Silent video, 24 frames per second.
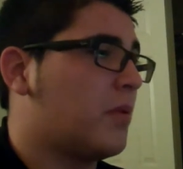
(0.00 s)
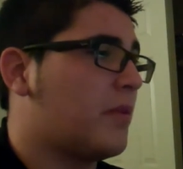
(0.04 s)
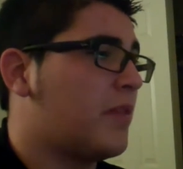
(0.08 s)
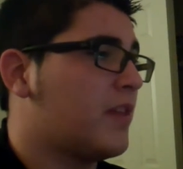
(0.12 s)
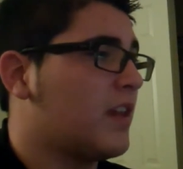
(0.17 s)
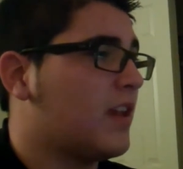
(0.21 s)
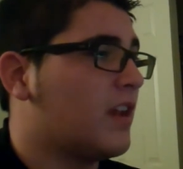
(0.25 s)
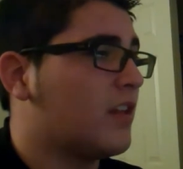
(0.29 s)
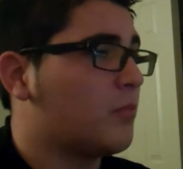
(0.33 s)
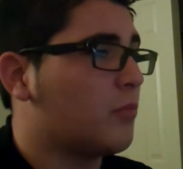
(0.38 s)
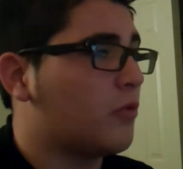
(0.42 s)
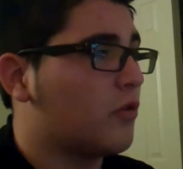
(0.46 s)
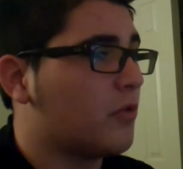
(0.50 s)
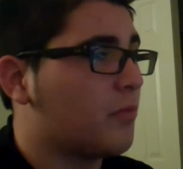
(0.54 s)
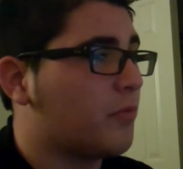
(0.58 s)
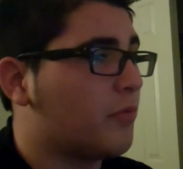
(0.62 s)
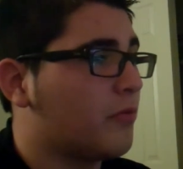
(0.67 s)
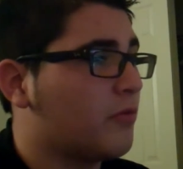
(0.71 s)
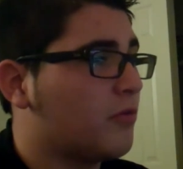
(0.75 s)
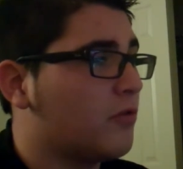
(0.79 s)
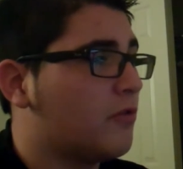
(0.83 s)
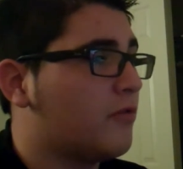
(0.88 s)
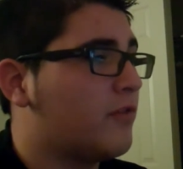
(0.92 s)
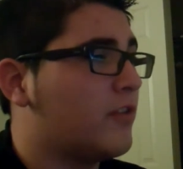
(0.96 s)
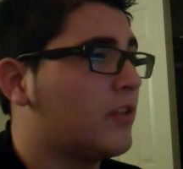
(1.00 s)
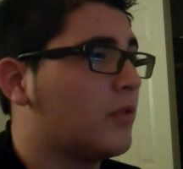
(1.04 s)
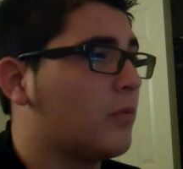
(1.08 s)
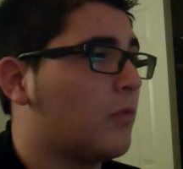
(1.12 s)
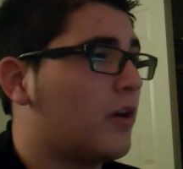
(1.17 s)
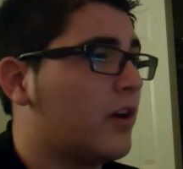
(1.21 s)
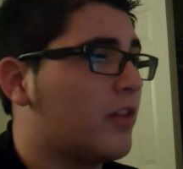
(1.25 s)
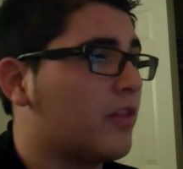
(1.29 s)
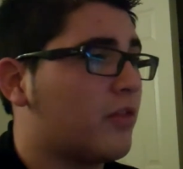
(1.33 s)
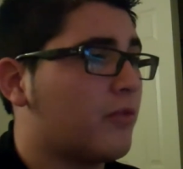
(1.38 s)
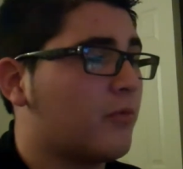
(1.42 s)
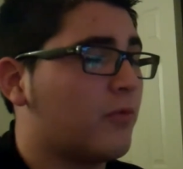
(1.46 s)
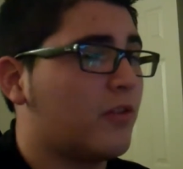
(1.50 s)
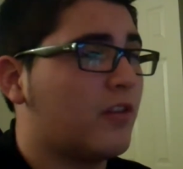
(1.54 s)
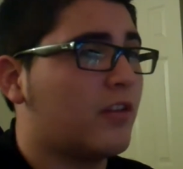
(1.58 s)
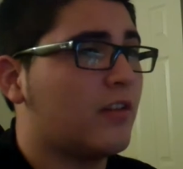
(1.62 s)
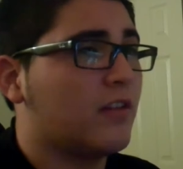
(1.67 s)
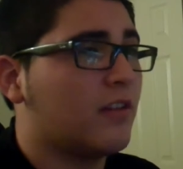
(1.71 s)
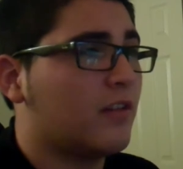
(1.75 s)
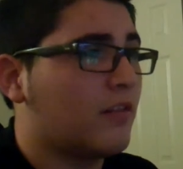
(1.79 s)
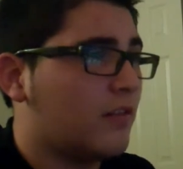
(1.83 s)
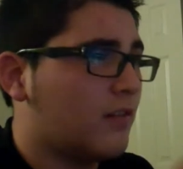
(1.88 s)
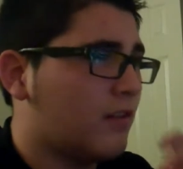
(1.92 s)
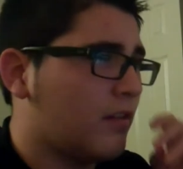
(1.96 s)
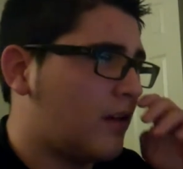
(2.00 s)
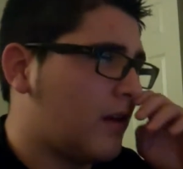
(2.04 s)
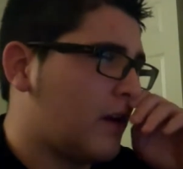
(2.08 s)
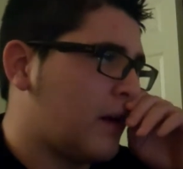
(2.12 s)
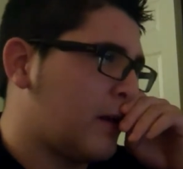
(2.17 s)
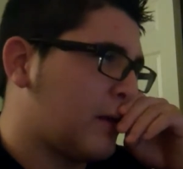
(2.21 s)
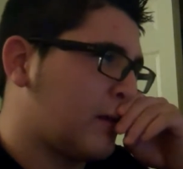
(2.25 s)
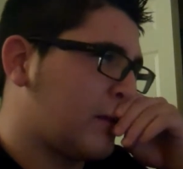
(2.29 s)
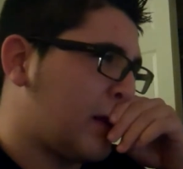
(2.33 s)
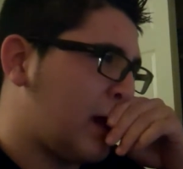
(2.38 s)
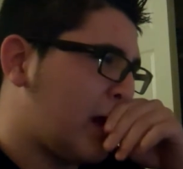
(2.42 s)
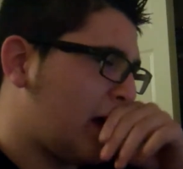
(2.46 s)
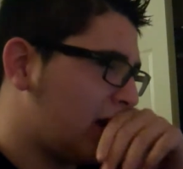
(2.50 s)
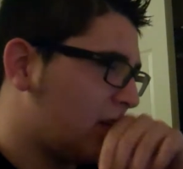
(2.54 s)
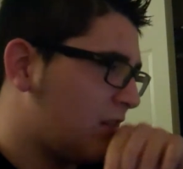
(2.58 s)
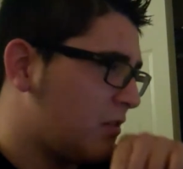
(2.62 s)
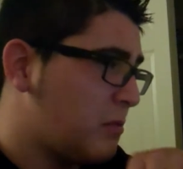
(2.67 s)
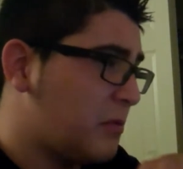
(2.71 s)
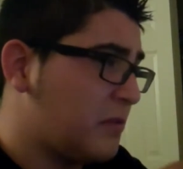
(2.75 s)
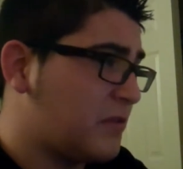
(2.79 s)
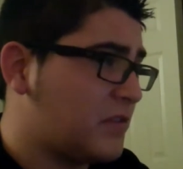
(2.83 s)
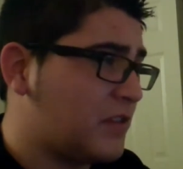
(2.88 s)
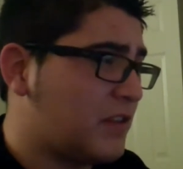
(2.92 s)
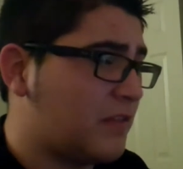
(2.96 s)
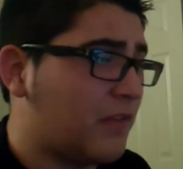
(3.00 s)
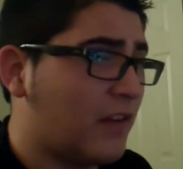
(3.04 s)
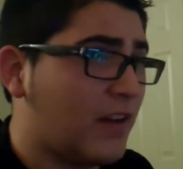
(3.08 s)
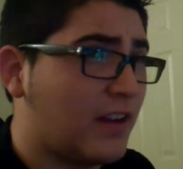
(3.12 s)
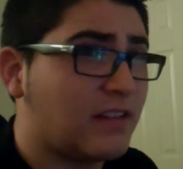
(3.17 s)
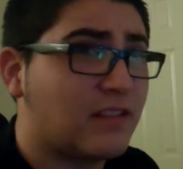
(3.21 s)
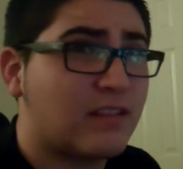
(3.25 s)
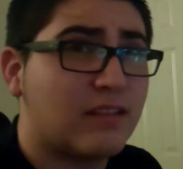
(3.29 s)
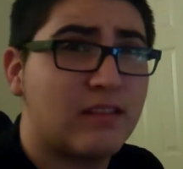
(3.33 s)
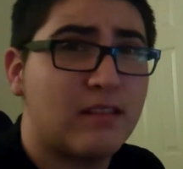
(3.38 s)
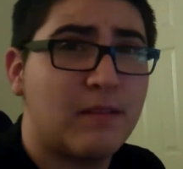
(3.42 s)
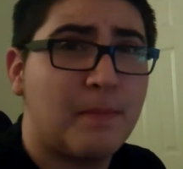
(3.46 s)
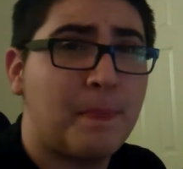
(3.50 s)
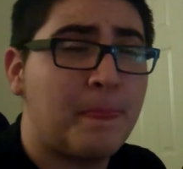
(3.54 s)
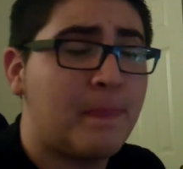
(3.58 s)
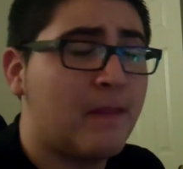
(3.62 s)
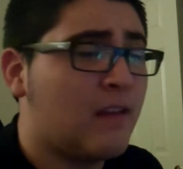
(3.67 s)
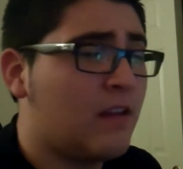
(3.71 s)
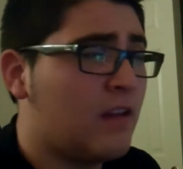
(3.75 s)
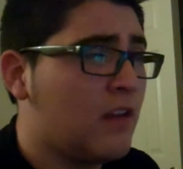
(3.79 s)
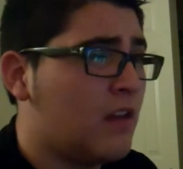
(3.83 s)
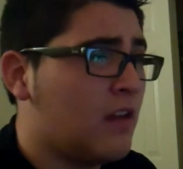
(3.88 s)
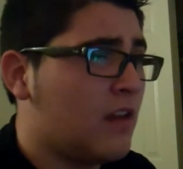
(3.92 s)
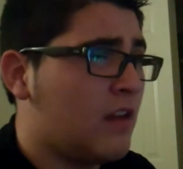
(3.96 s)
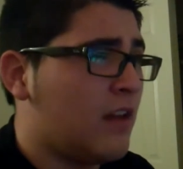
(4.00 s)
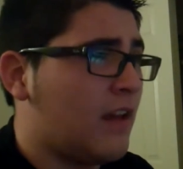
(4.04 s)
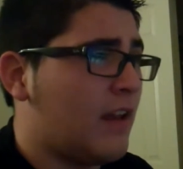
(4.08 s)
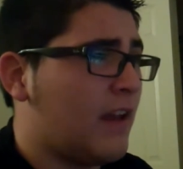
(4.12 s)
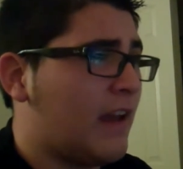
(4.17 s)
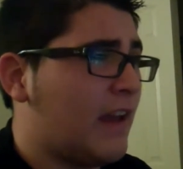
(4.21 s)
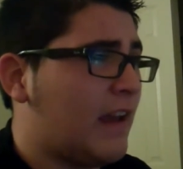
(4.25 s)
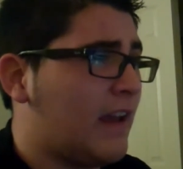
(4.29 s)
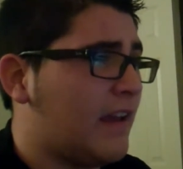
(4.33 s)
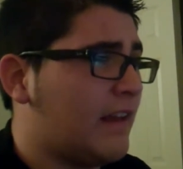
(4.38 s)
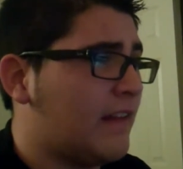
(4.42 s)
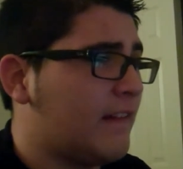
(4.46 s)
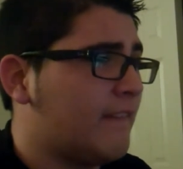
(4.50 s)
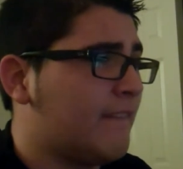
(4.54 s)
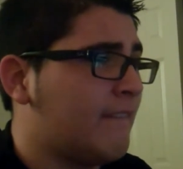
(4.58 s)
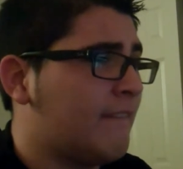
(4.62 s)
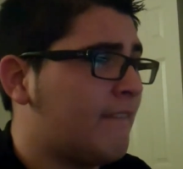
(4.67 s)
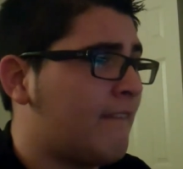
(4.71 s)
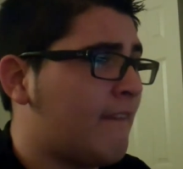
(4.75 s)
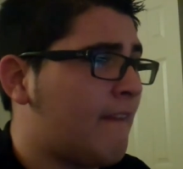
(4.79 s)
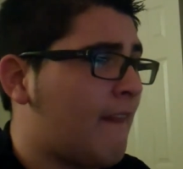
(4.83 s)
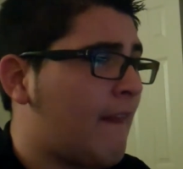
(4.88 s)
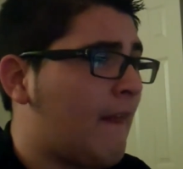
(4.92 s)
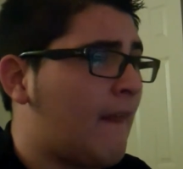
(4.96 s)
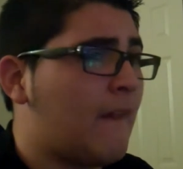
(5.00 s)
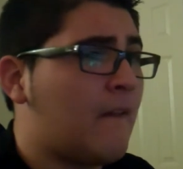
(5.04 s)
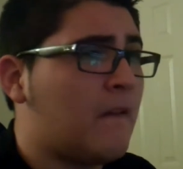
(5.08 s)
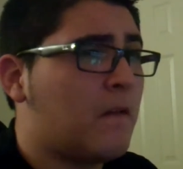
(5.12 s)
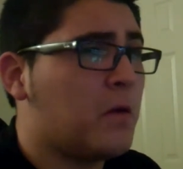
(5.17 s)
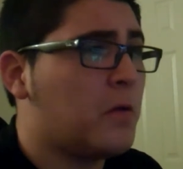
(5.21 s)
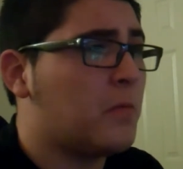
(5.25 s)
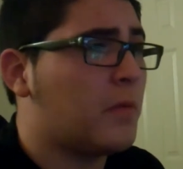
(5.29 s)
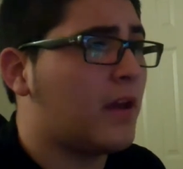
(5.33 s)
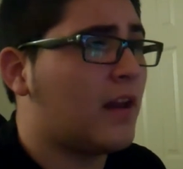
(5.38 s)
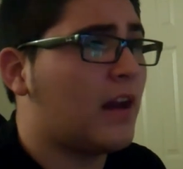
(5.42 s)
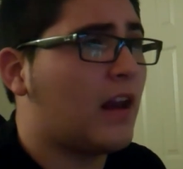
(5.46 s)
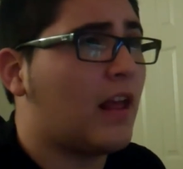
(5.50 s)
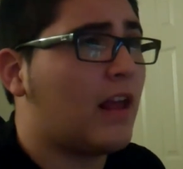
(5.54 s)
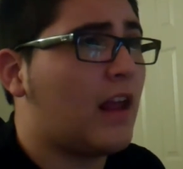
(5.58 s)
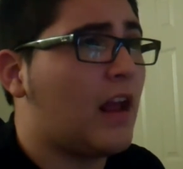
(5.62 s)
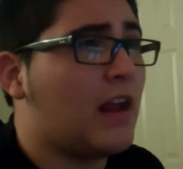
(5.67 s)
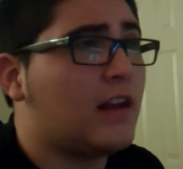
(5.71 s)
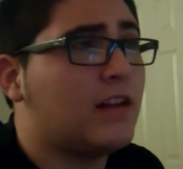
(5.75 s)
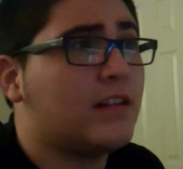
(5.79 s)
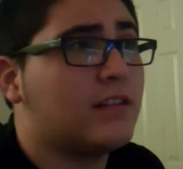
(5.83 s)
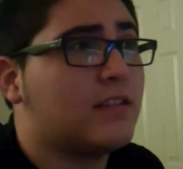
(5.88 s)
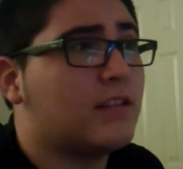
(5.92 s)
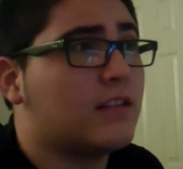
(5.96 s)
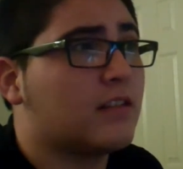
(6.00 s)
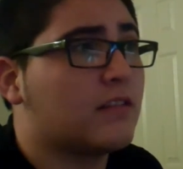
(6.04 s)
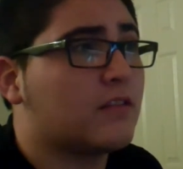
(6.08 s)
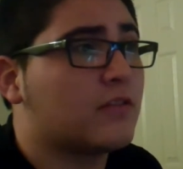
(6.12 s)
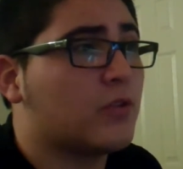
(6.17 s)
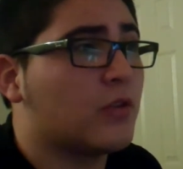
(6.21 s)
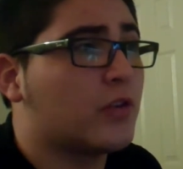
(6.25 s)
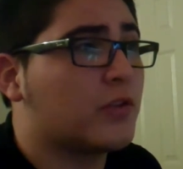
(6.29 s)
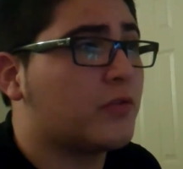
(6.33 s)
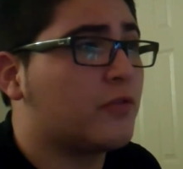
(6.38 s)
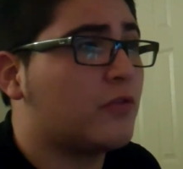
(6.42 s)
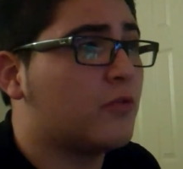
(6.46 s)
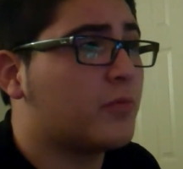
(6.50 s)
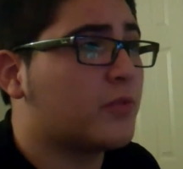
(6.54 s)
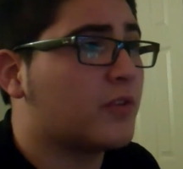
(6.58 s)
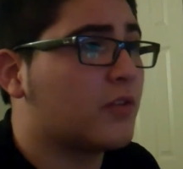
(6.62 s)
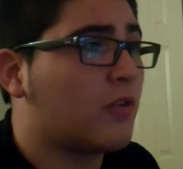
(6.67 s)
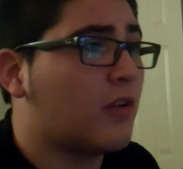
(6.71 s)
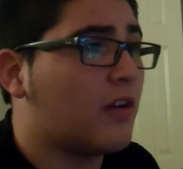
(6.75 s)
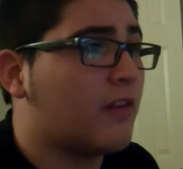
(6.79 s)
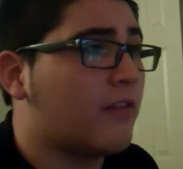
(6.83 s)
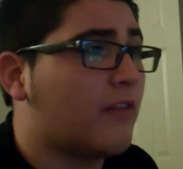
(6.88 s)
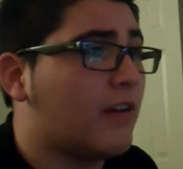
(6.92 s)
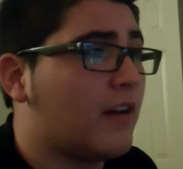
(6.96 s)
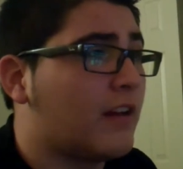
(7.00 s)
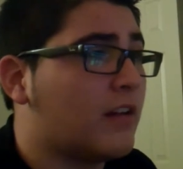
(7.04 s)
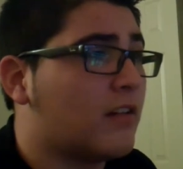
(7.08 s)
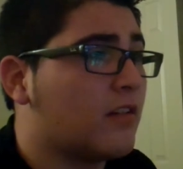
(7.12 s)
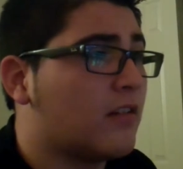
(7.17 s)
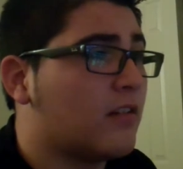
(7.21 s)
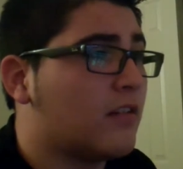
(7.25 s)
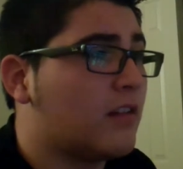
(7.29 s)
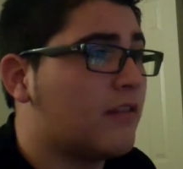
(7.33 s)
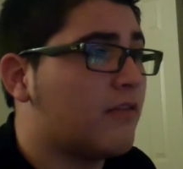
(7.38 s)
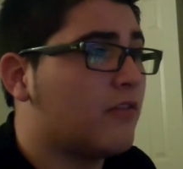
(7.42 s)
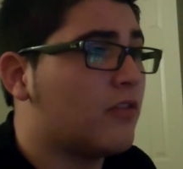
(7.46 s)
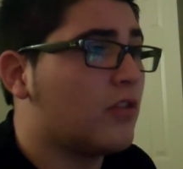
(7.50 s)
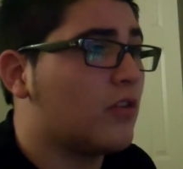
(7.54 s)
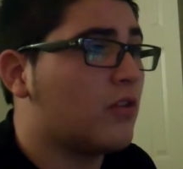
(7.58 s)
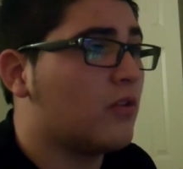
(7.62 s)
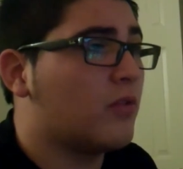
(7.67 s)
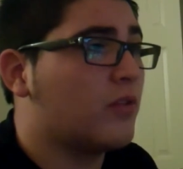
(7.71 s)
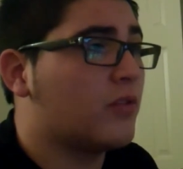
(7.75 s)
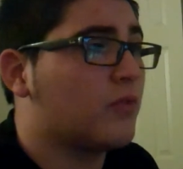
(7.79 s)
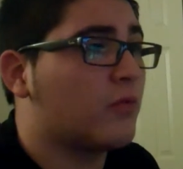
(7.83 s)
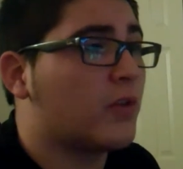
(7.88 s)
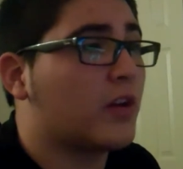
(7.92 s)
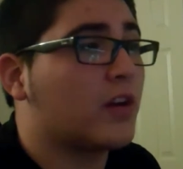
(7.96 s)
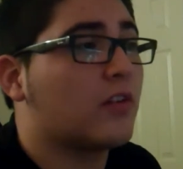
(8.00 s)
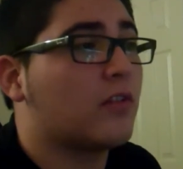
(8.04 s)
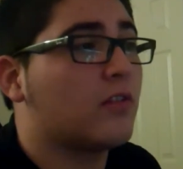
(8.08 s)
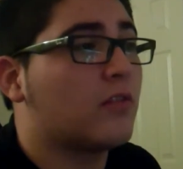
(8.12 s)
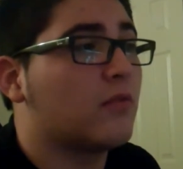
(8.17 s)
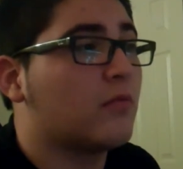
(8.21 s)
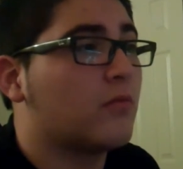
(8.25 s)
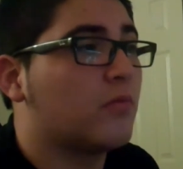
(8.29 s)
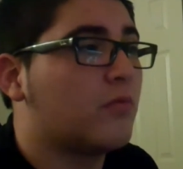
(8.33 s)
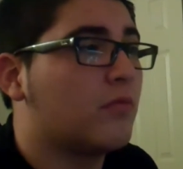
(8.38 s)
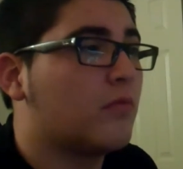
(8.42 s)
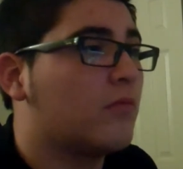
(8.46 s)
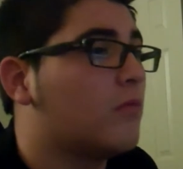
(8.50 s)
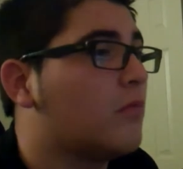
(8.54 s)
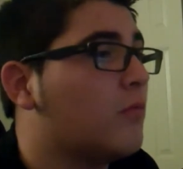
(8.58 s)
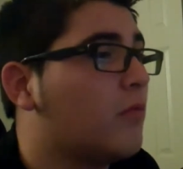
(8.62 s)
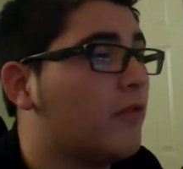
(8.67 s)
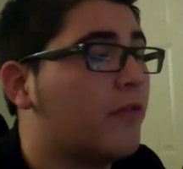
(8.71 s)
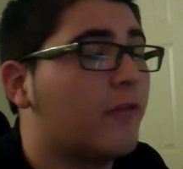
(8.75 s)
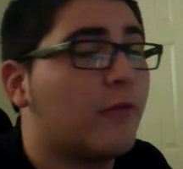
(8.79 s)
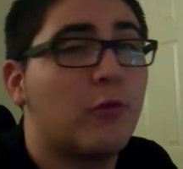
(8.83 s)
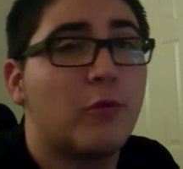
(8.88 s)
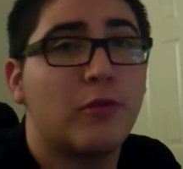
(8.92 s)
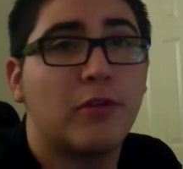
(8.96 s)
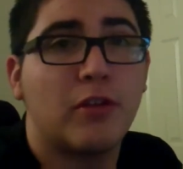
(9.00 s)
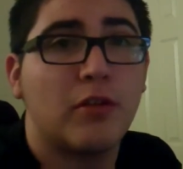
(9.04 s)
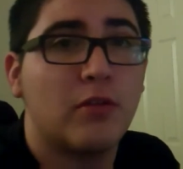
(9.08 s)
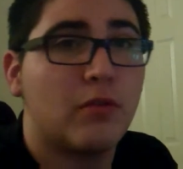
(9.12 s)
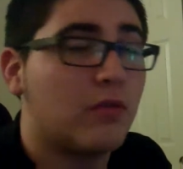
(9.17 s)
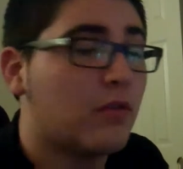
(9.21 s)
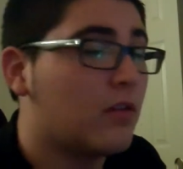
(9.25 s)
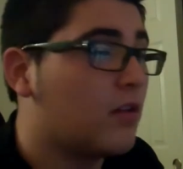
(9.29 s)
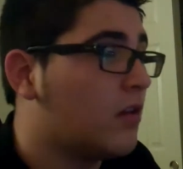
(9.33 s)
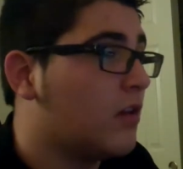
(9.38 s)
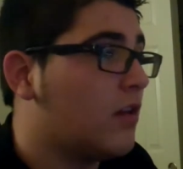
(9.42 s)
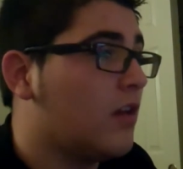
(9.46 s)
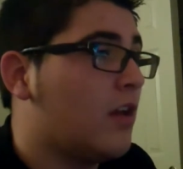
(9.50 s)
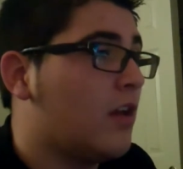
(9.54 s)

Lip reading: I think he has more to prove. He's 1-3 in his last UFC fights, and I don't know, man. I just think George Roop's a great fighter, even though his record will fool you.